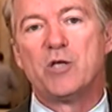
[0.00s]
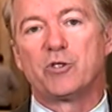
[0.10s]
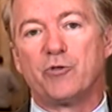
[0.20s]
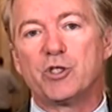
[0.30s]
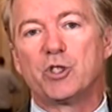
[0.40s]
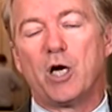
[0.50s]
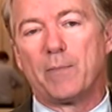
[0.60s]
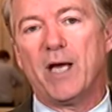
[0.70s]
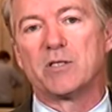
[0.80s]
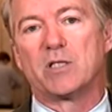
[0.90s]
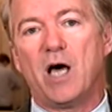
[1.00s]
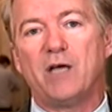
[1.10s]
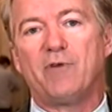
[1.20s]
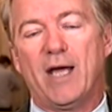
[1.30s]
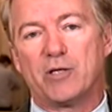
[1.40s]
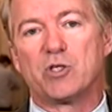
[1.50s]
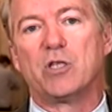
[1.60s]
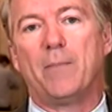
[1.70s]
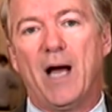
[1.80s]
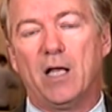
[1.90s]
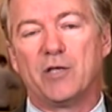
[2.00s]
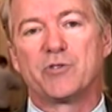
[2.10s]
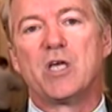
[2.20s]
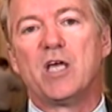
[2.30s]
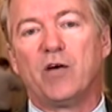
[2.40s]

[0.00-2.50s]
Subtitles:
So this young man's life hangs in the balance.